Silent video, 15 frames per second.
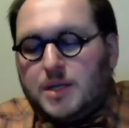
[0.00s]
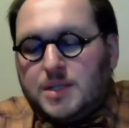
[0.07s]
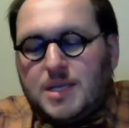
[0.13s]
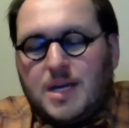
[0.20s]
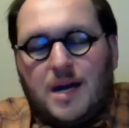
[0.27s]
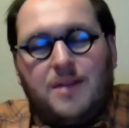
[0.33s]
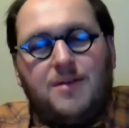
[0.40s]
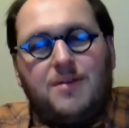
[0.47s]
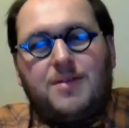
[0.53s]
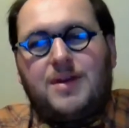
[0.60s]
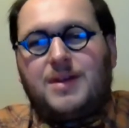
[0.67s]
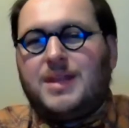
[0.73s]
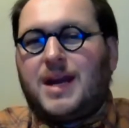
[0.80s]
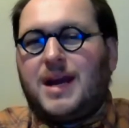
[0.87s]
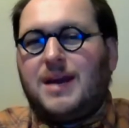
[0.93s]
The other
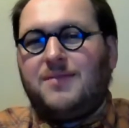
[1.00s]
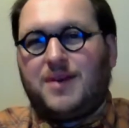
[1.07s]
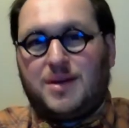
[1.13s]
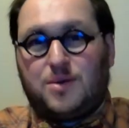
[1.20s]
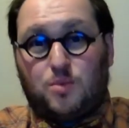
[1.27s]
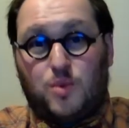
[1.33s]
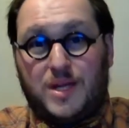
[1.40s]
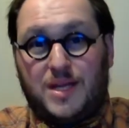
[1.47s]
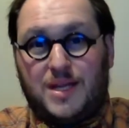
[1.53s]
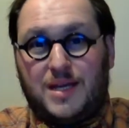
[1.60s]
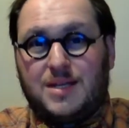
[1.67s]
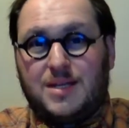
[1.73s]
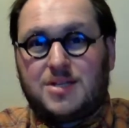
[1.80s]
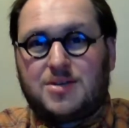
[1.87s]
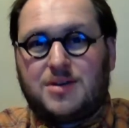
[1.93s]
thing that I find
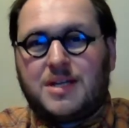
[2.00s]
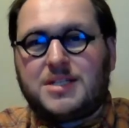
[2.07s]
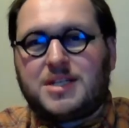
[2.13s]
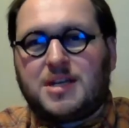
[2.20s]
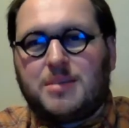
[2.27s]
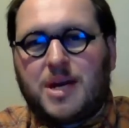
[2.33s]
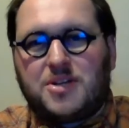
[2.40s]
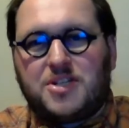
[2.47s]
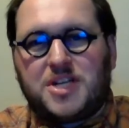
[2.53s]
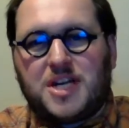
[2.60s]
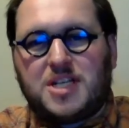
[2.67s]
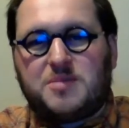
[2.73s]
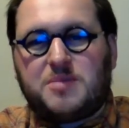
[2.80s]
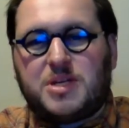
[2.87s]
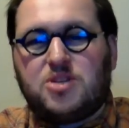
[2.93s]
really interesting about
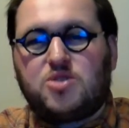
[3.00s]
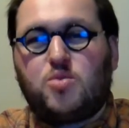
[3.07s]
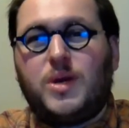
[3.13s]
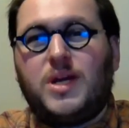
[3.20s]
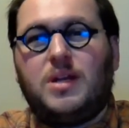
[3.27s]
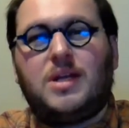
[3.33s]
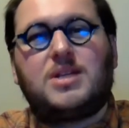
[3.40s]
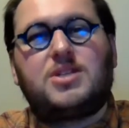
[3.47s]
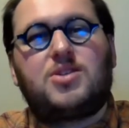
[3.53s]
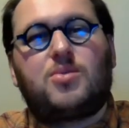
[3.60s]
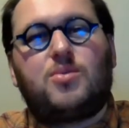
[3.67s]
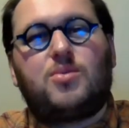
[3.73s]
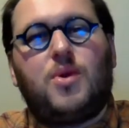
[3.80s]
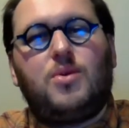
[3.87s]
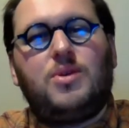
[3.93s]
Shakespeare's Will is the
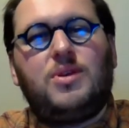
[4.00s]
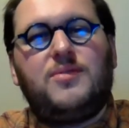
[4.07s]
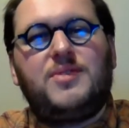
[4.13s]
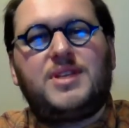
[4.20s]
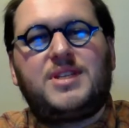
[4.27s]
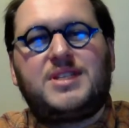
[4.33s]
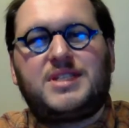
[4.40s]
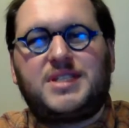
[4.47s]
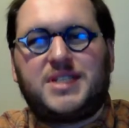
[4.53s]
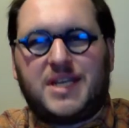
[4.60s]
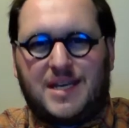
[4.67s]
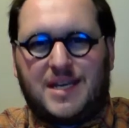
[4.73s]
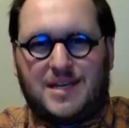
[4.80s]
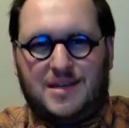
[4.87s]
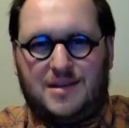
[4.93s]
role of the
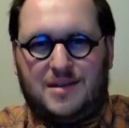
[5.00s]
sea.